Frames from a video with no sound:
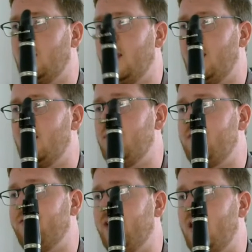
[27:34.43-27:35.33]
A, B
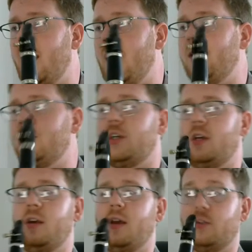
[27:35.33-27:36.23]
flat, A, G.
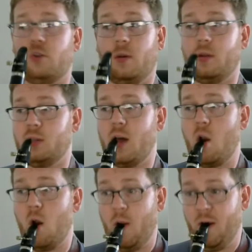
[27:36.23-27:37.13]
Each note gets louder.